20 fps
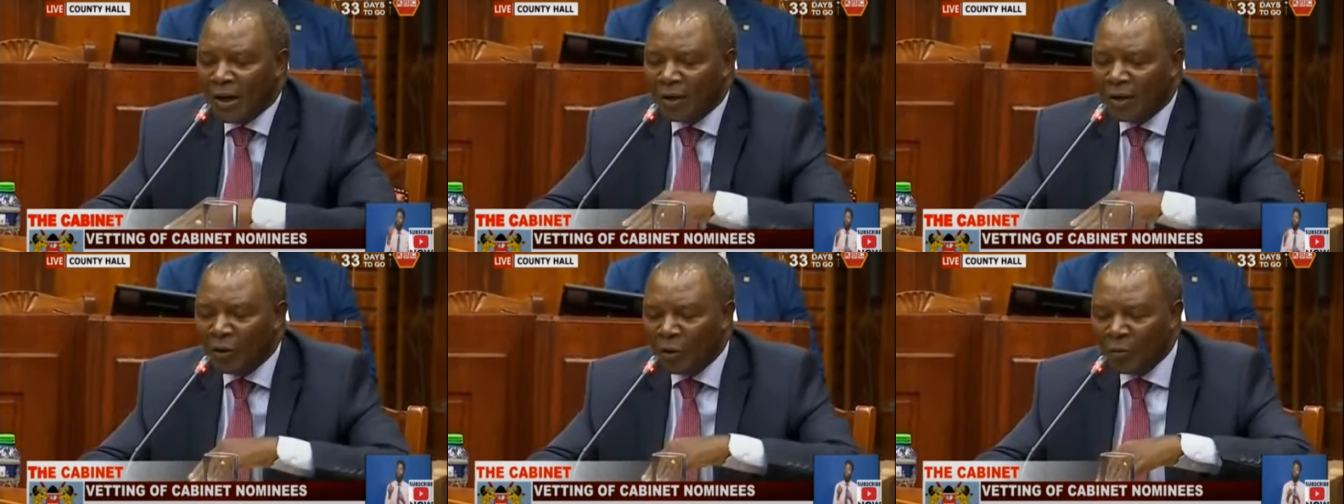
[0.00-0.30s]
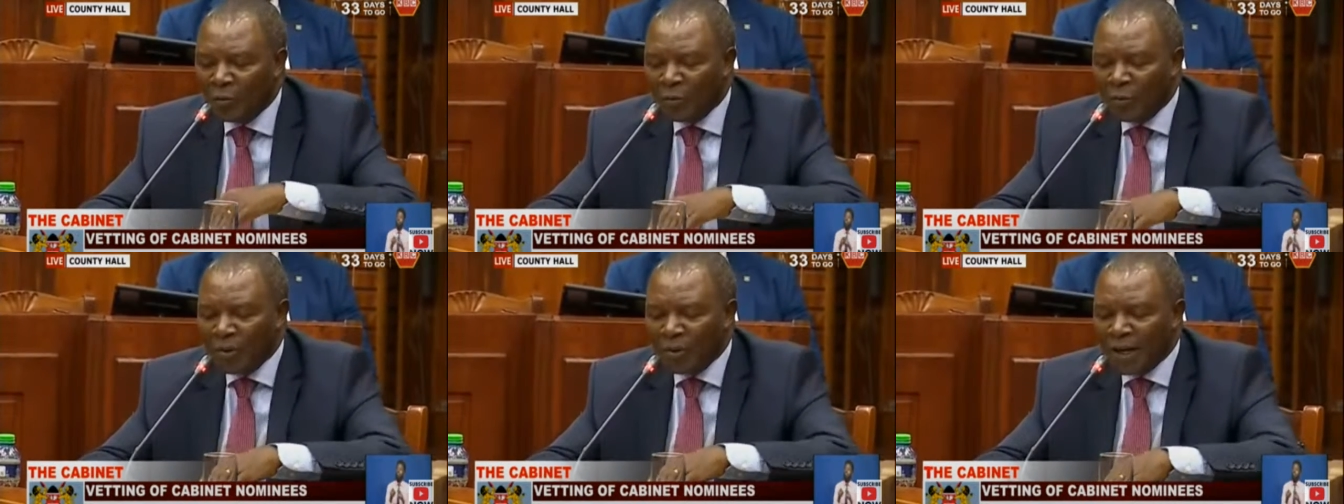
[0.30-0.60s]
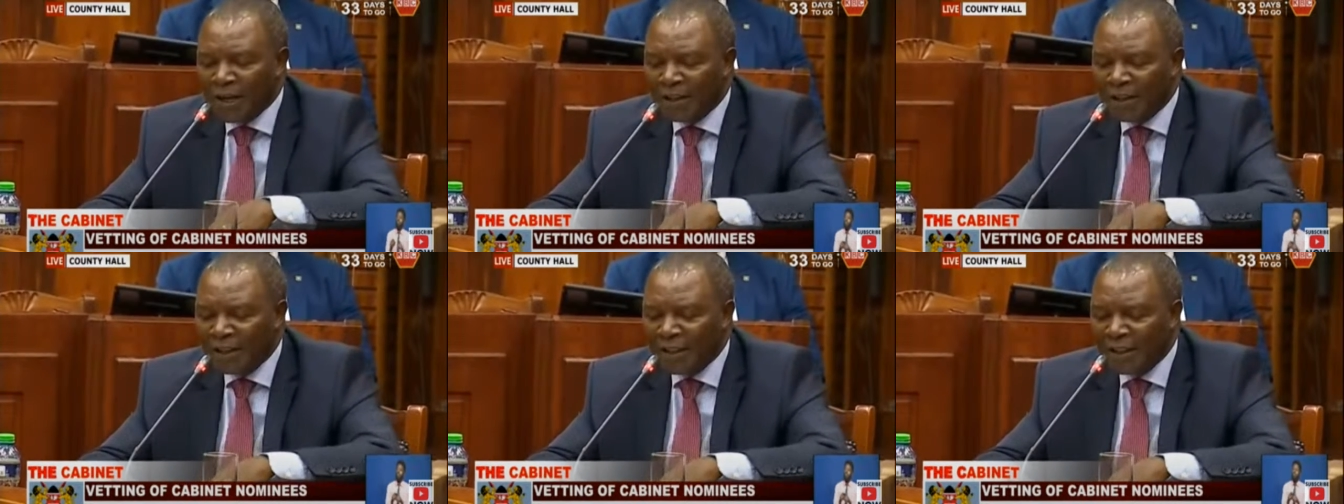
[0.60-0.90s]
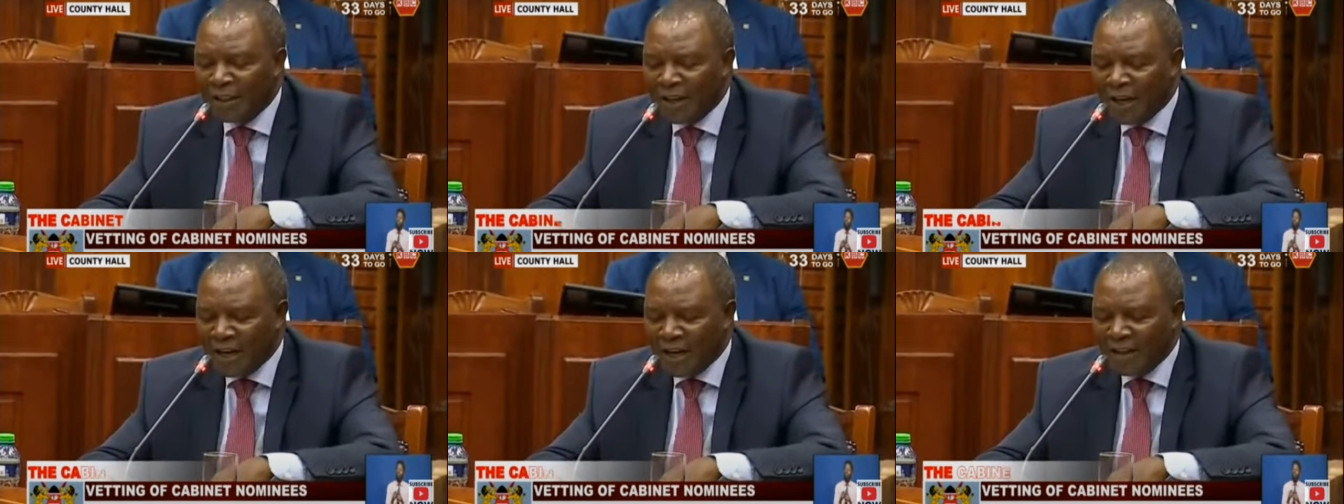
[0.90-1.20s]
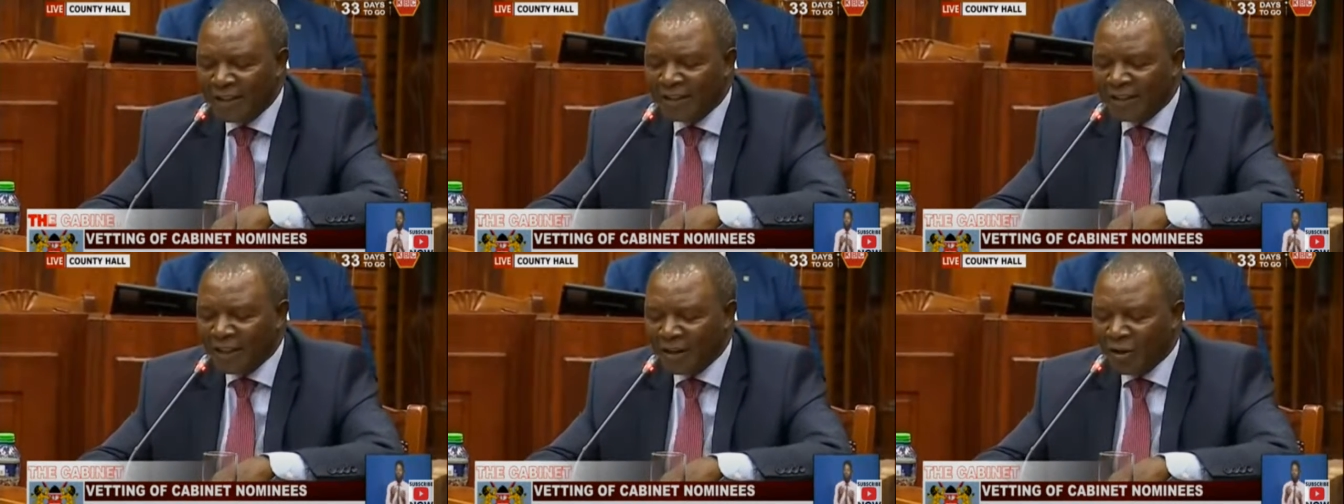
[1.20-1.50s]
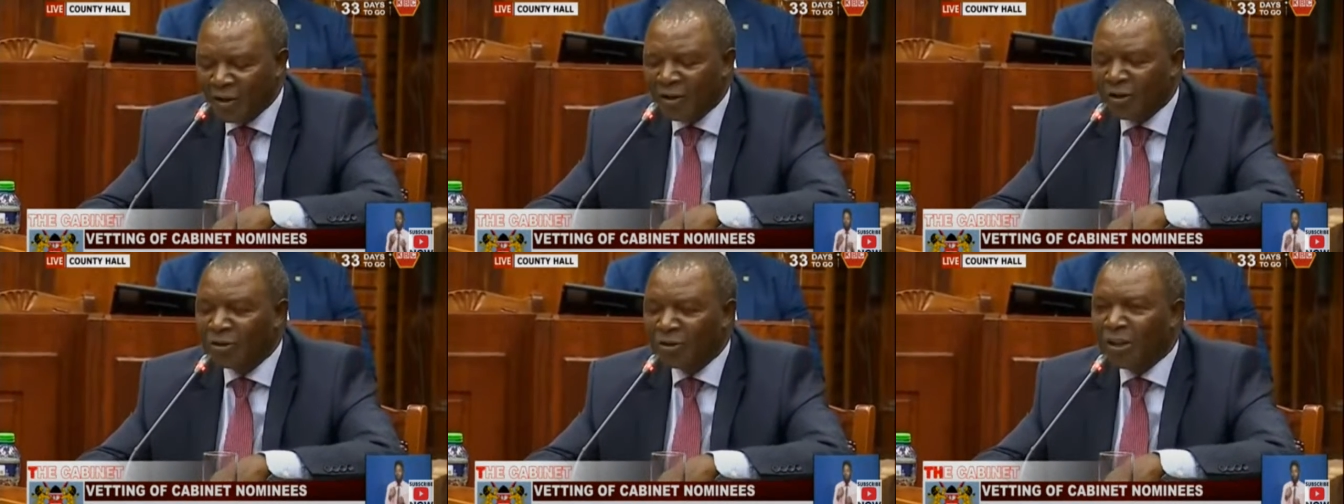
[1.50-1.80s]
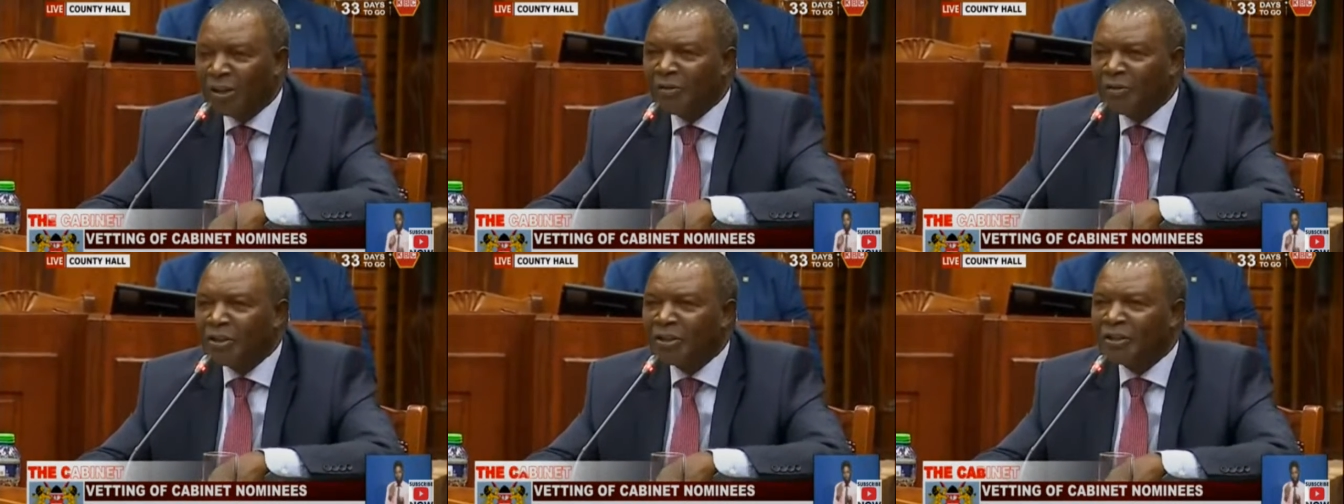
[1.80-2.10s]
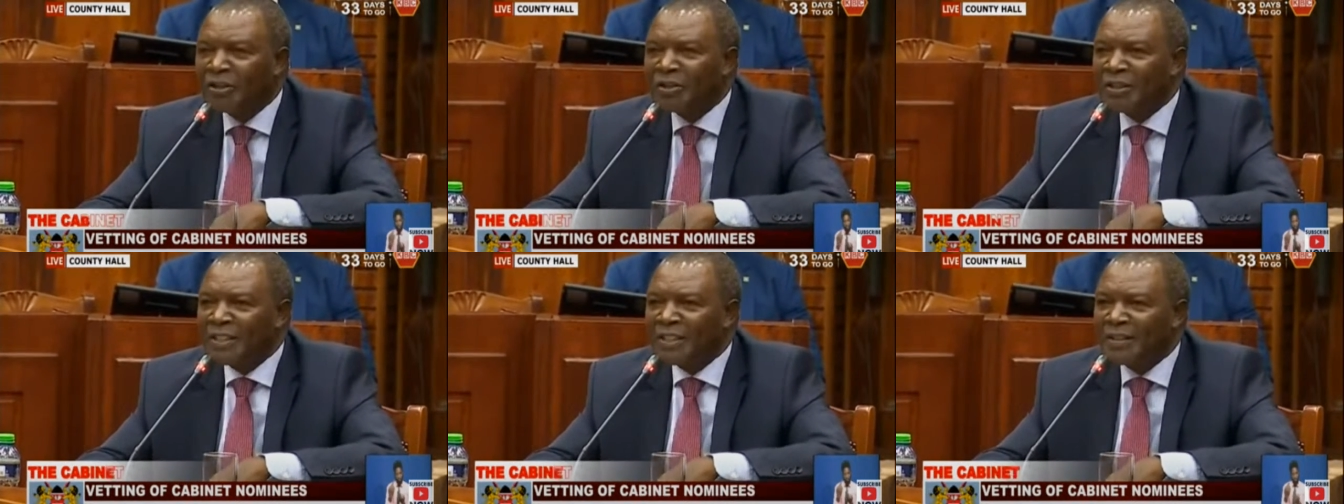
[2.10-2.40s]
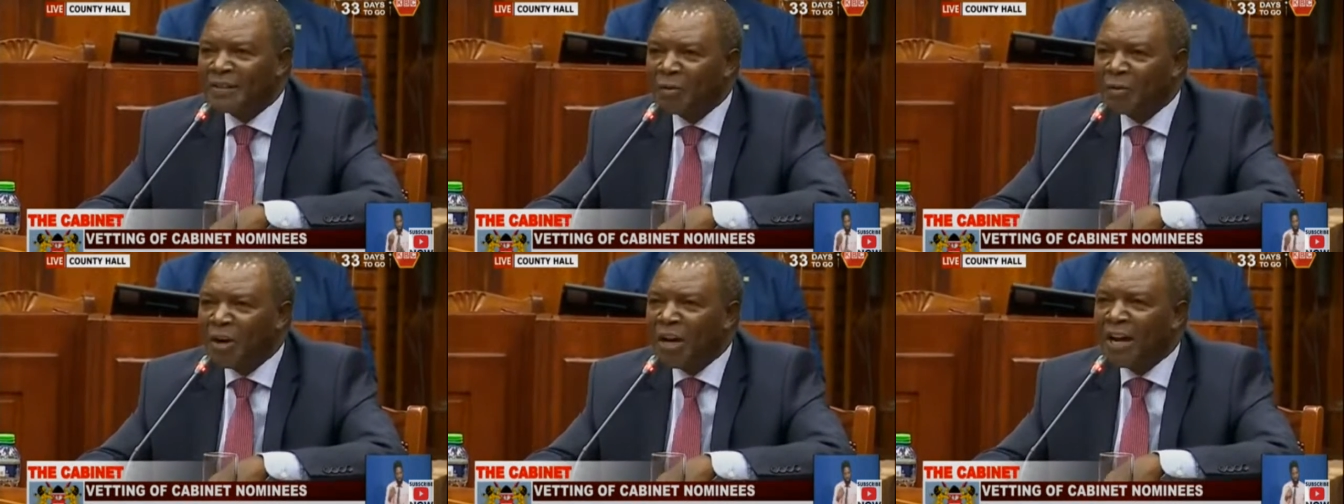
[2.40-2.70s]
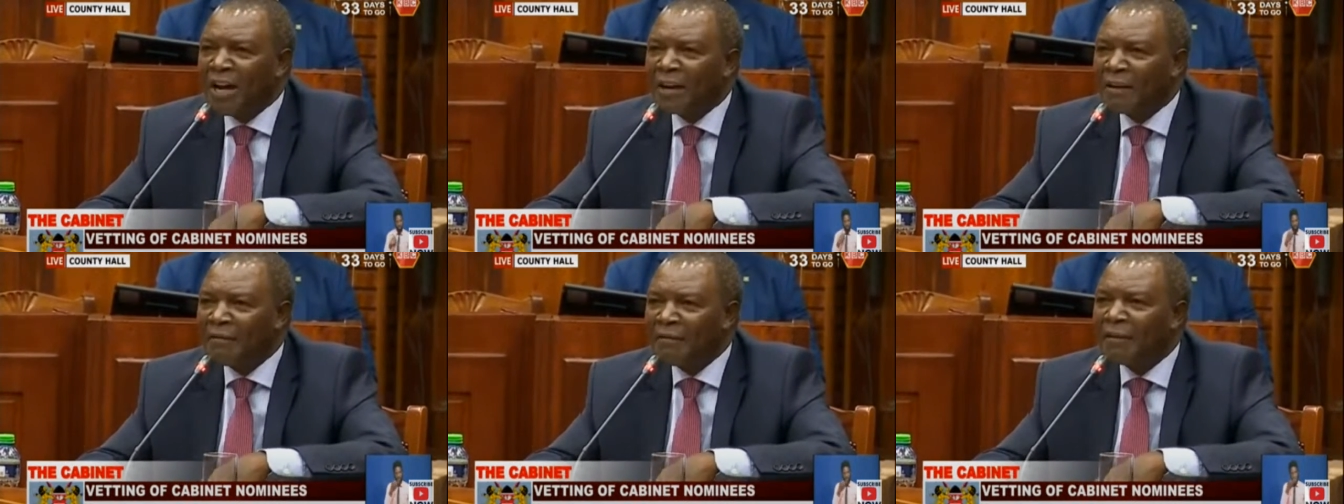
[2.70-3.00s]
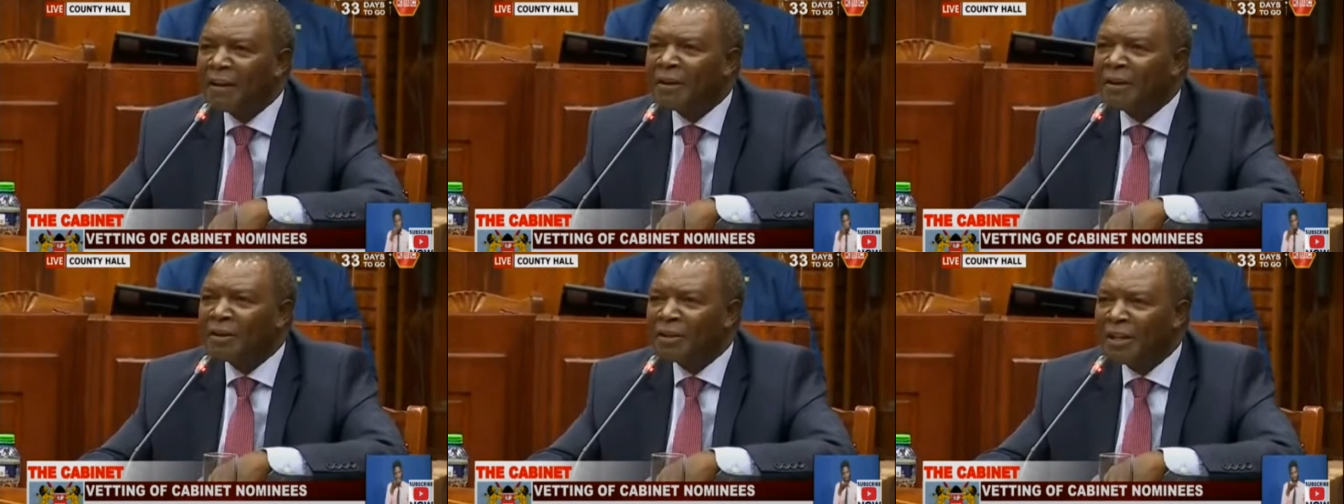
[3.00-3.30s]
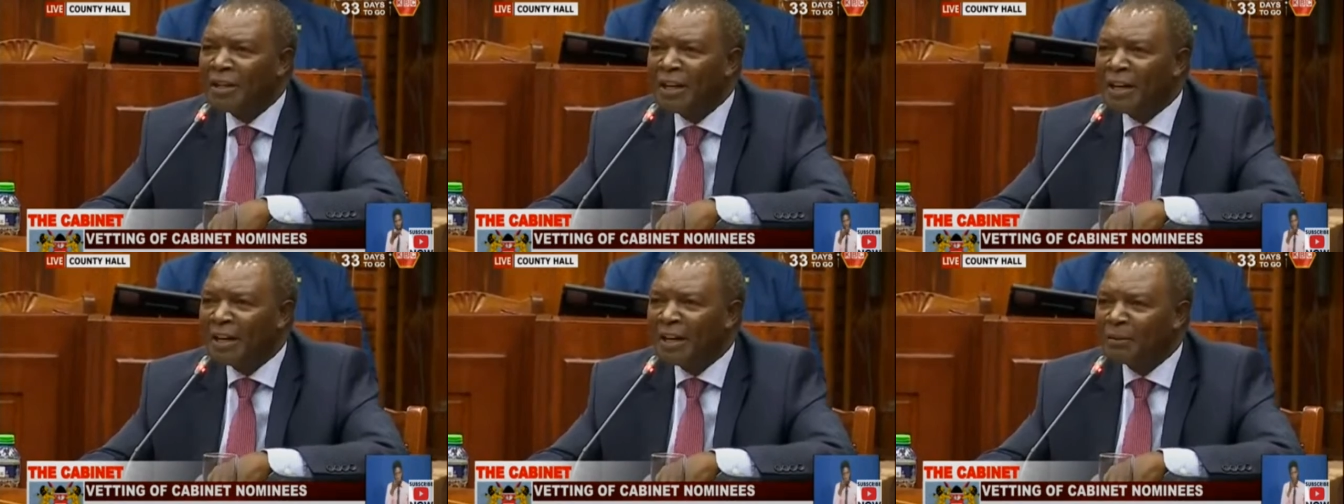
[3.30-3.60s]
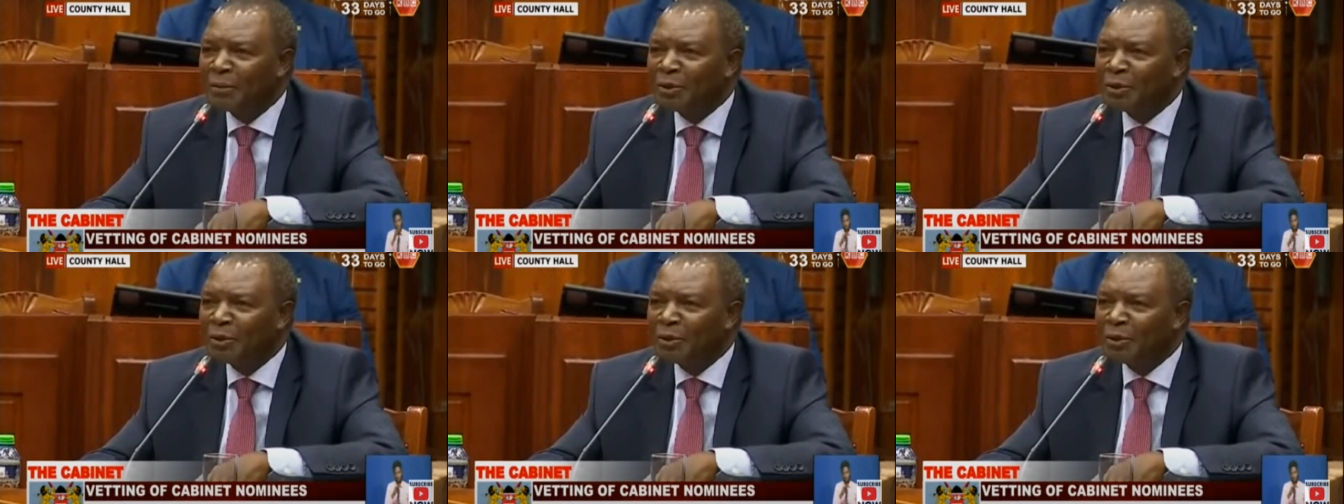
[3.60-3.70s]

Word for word: I hope I did answer all your questions and where I failed,